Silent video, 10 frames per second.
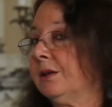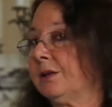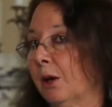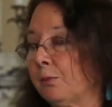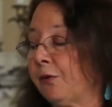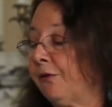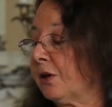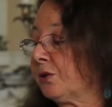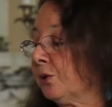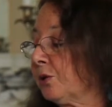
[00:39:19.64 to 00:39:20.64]
Some
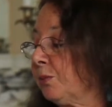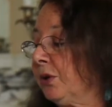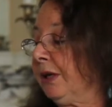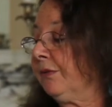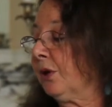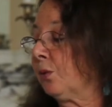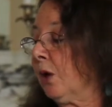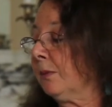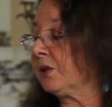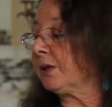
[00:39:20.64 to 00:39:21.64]
professionals believe that
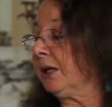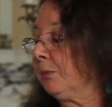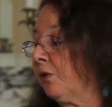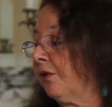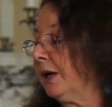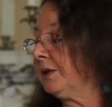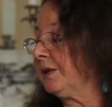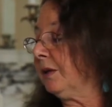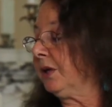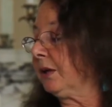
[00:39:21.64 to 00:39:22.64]
REM sleep provides
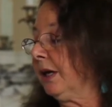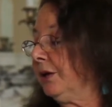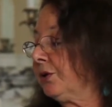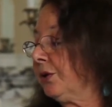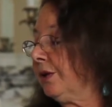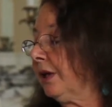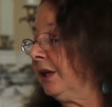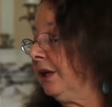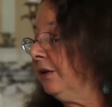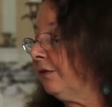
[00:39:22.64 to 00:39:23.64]
stimulation that
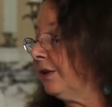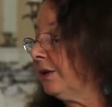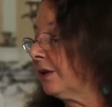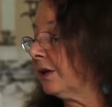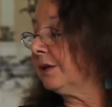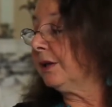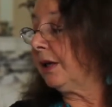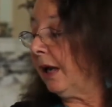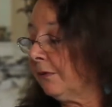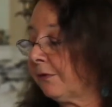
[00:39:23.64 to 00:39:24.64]
the infant
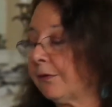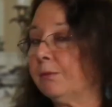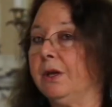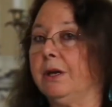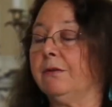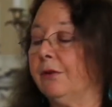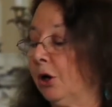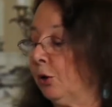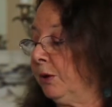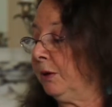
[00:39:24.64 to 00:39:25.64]
doesn't get from the
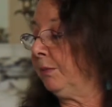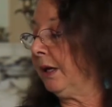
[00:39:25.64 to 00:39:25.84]
environment